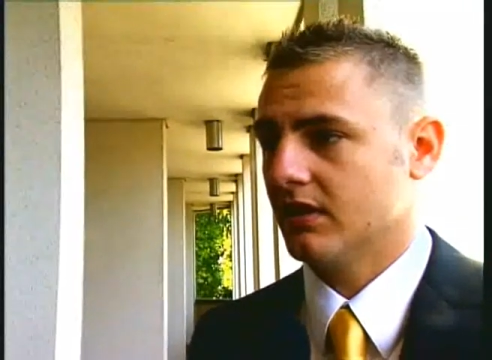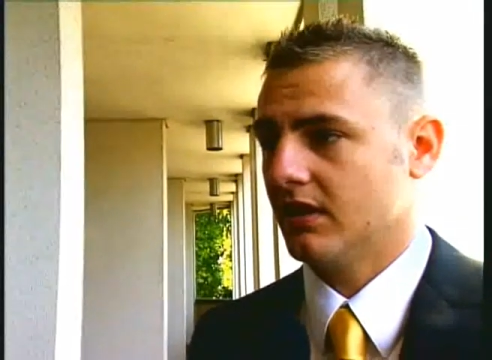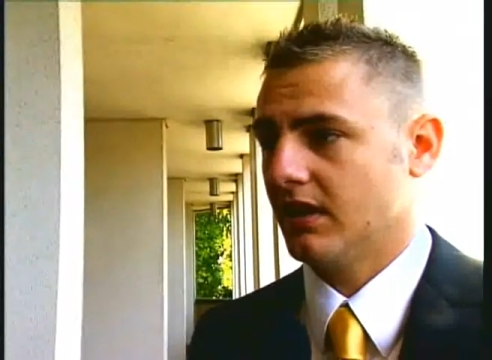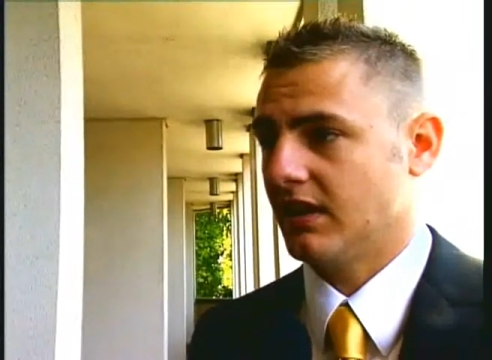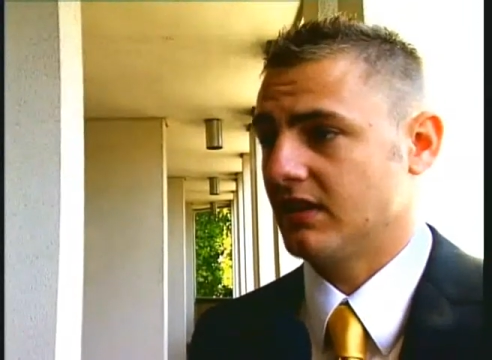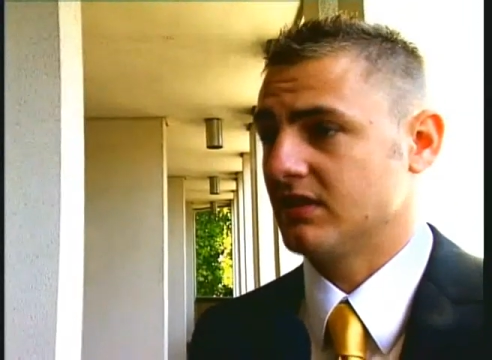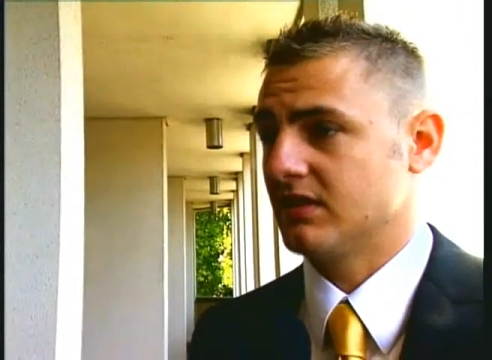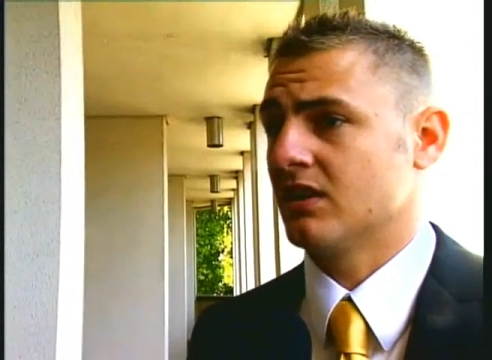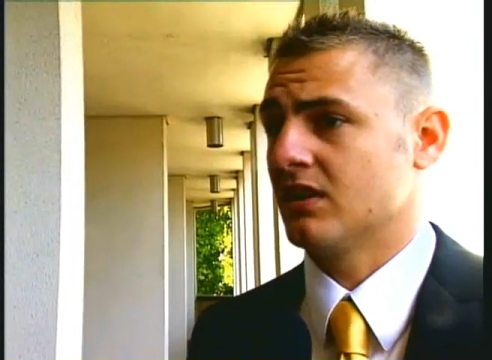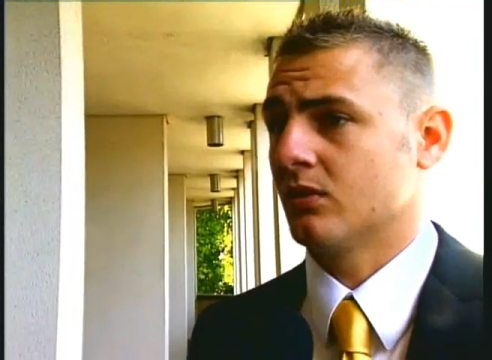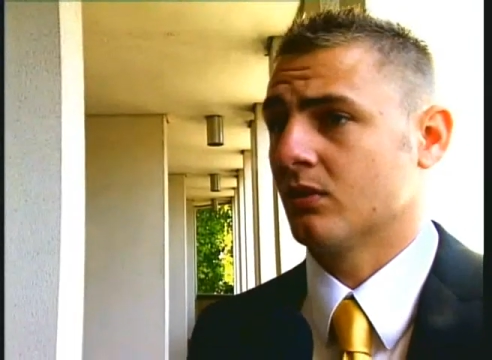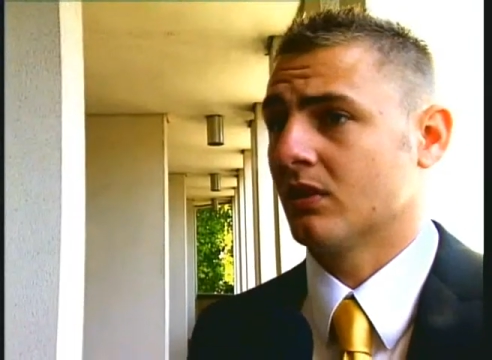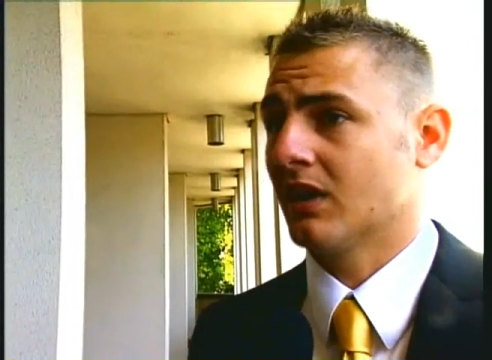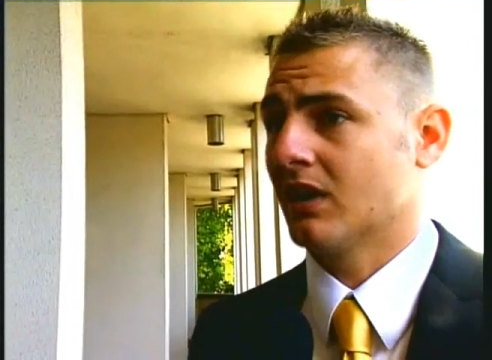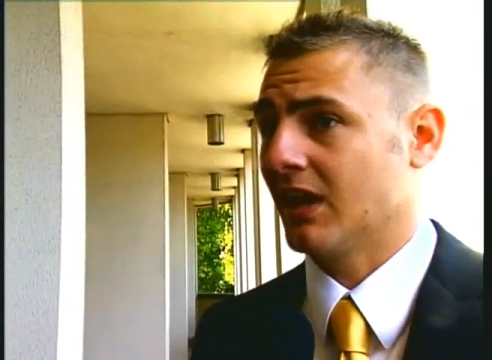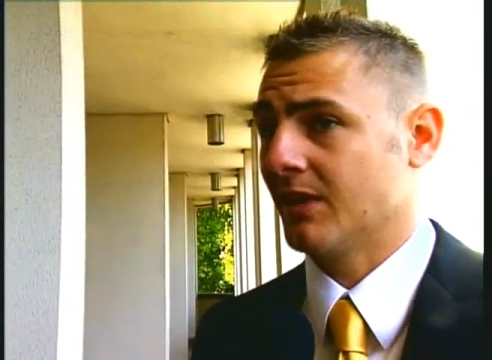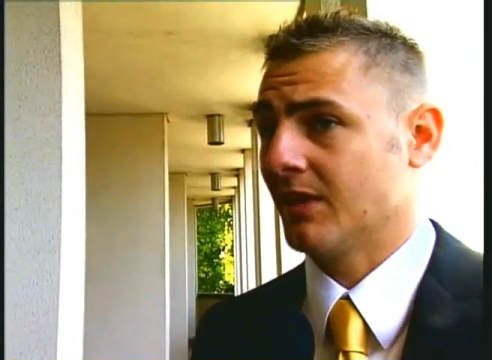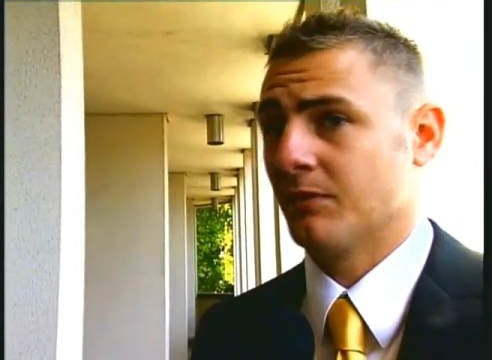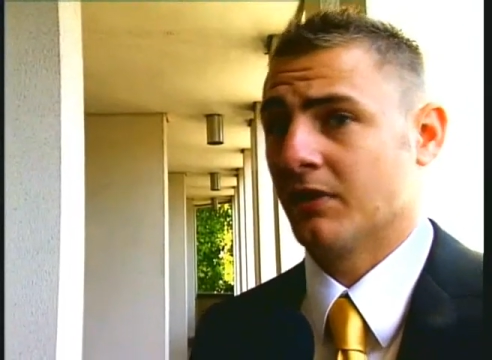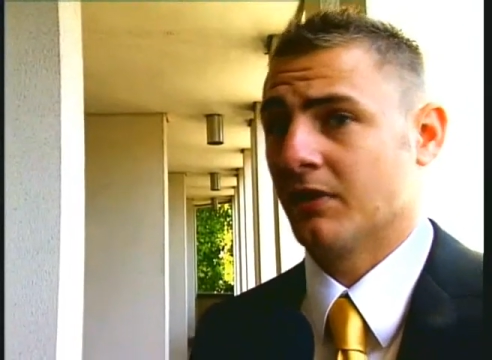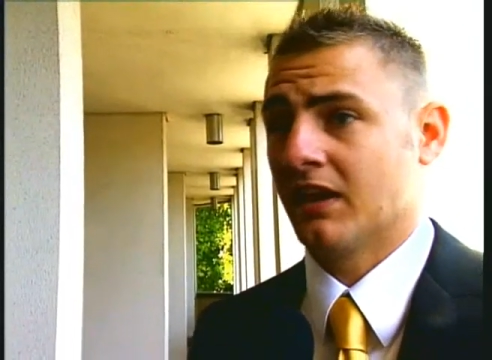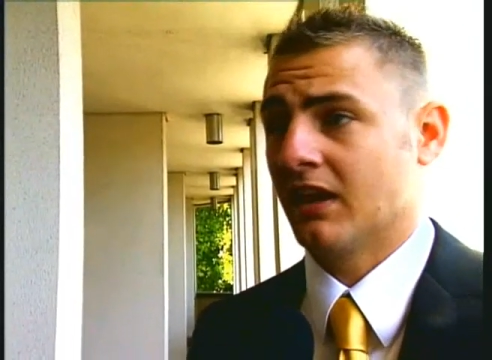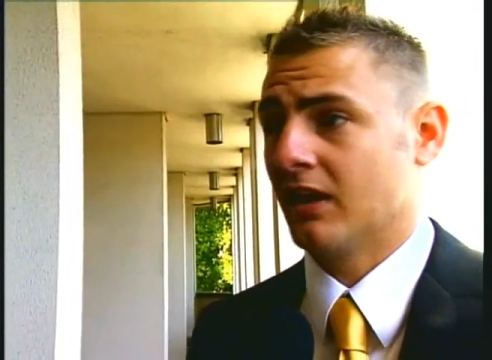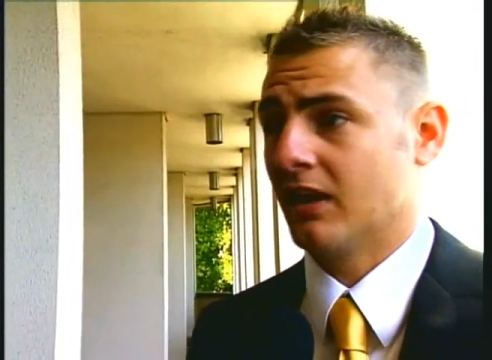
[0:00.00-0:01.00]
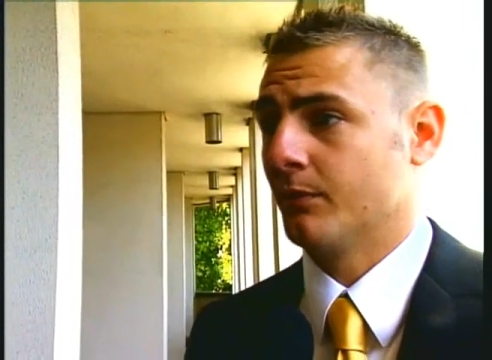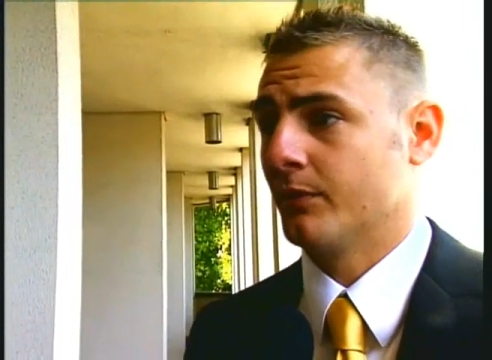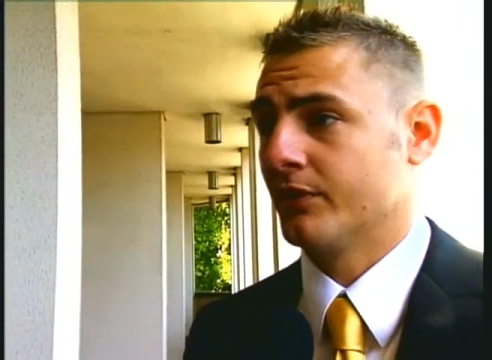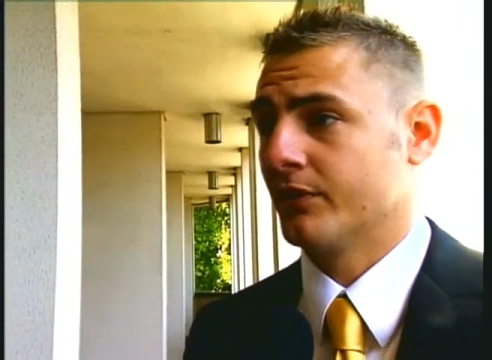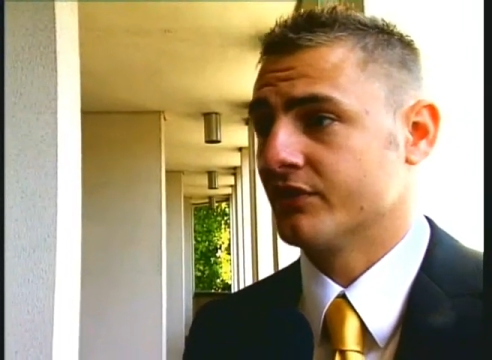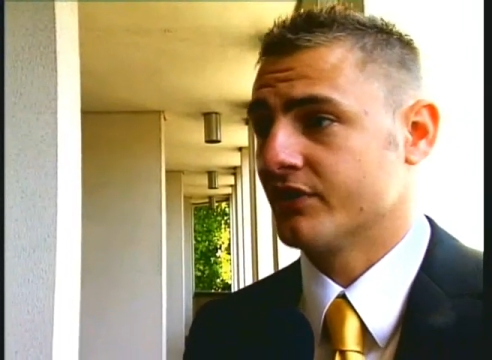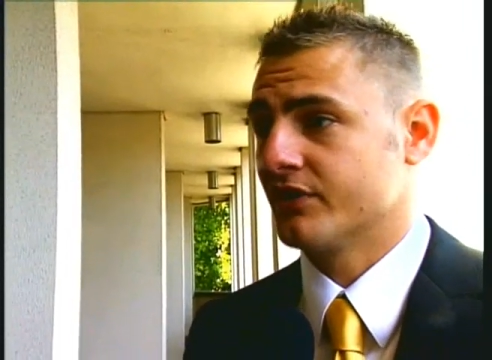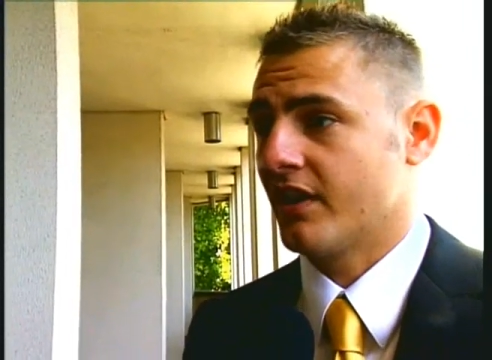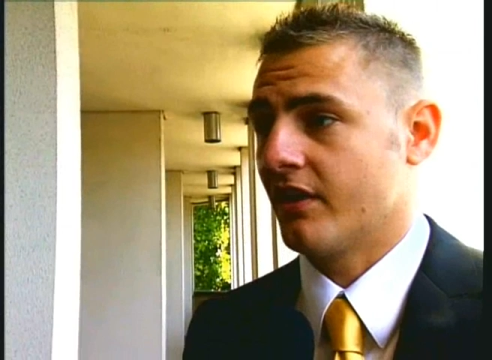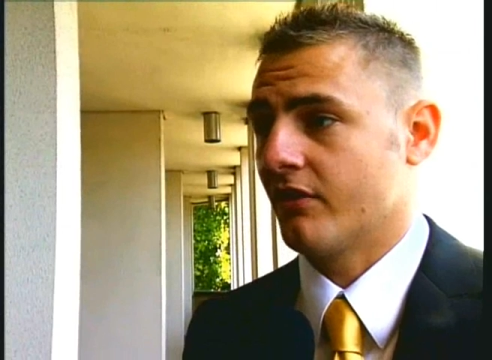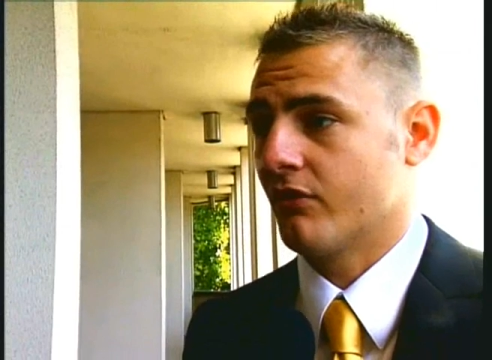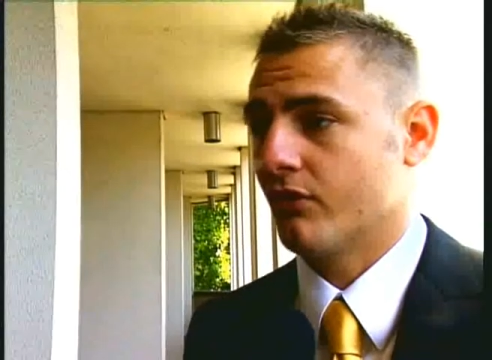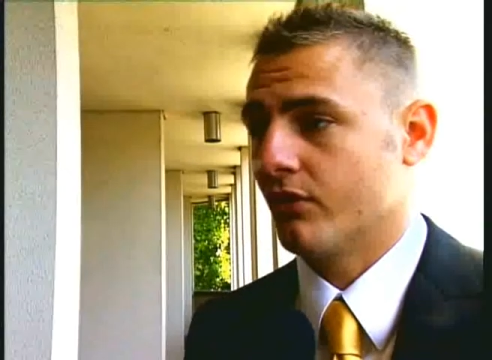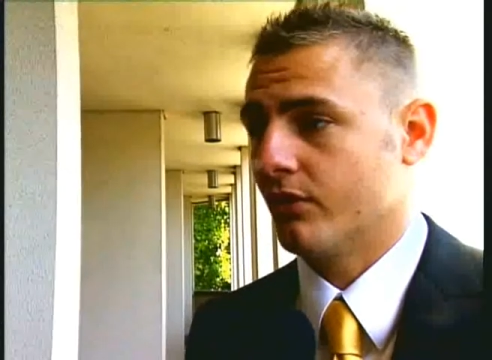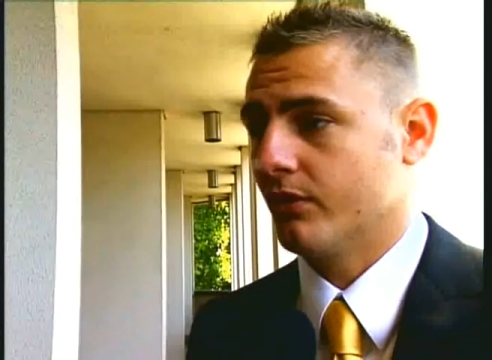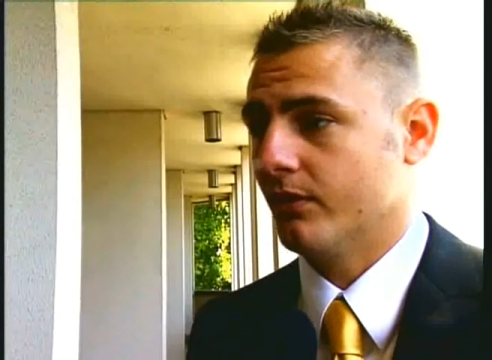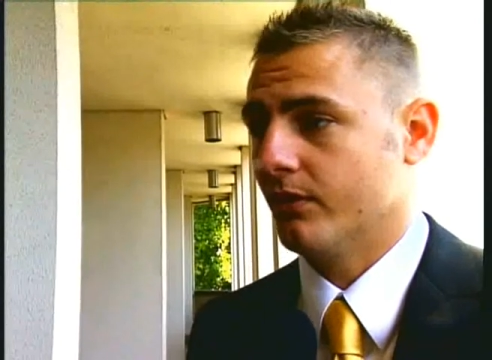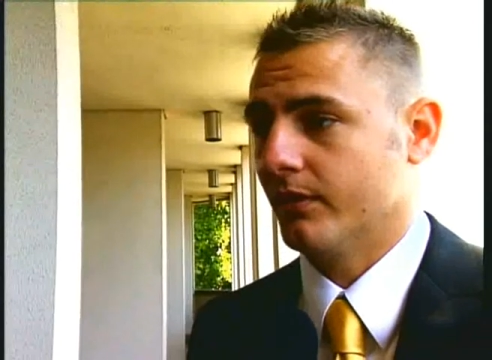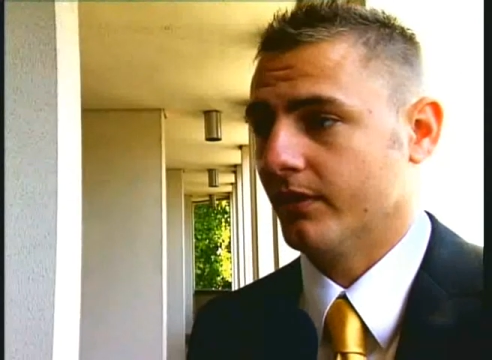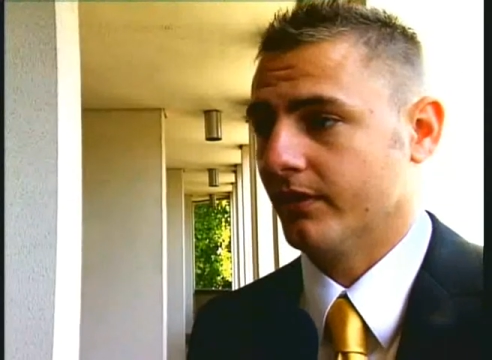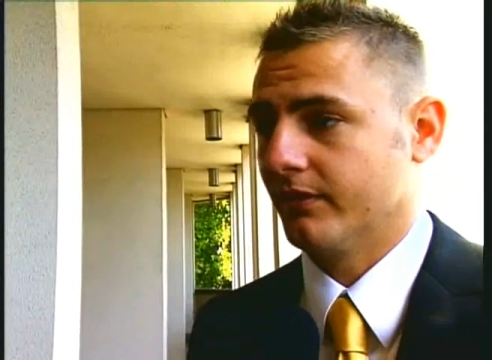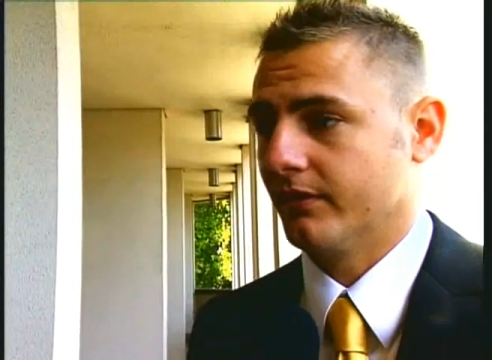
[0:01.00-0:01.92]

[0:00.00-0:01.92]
he's now climbing Kilimanjaro